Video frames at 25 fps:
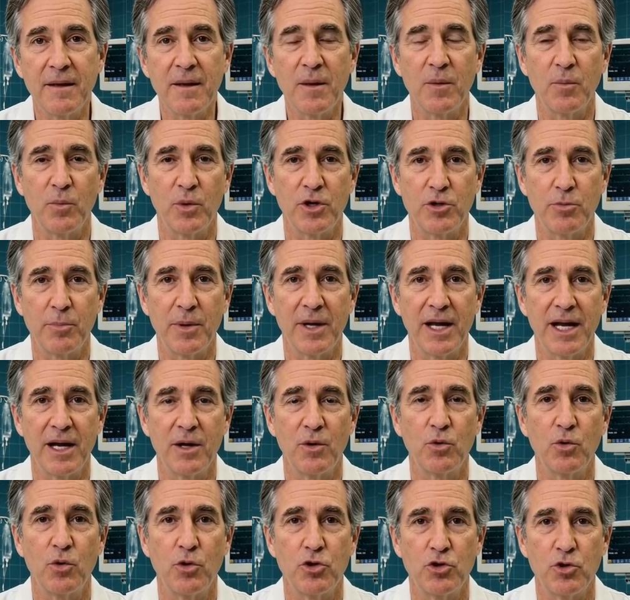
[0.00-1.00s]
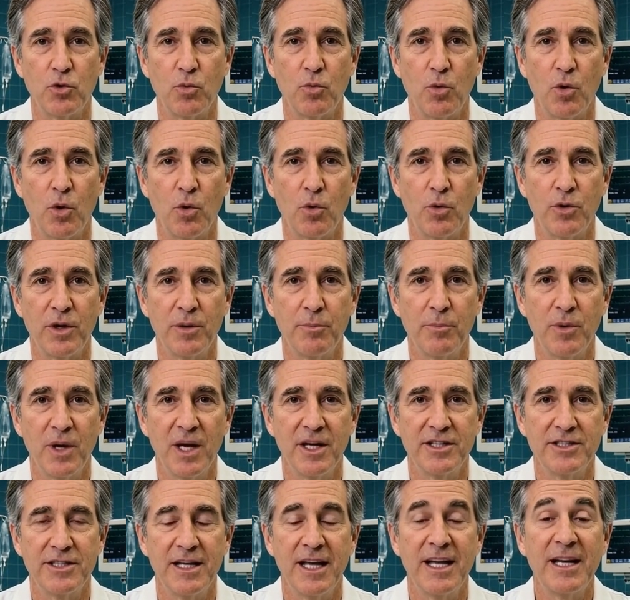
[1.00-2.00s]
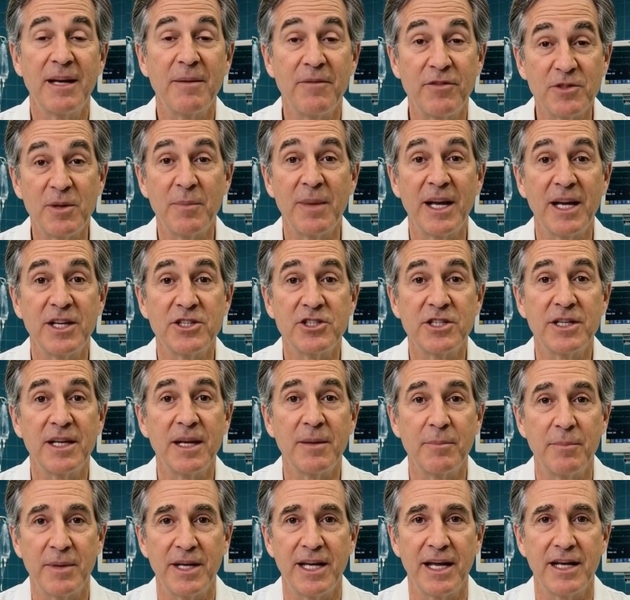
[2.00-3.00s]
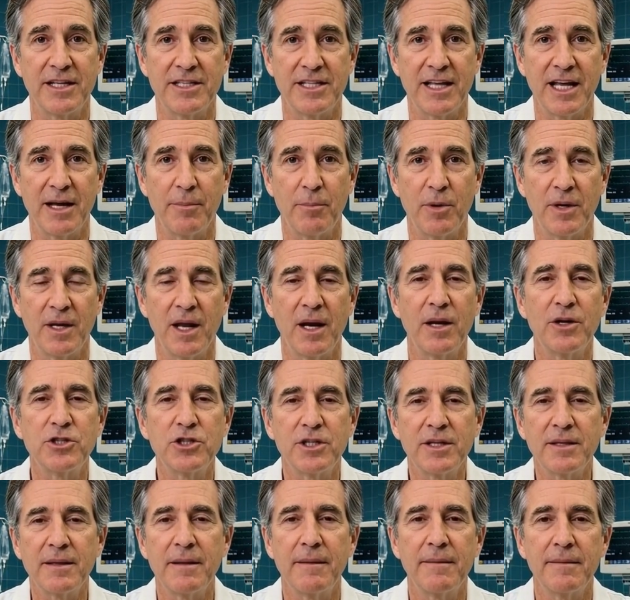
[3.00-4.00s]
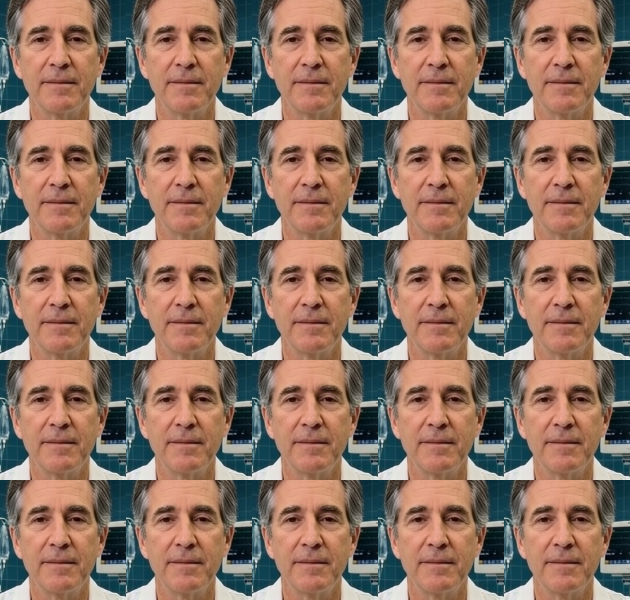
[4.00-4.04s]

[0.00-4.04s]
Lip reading: which play a crucial role in prostate inflammation and PSA production.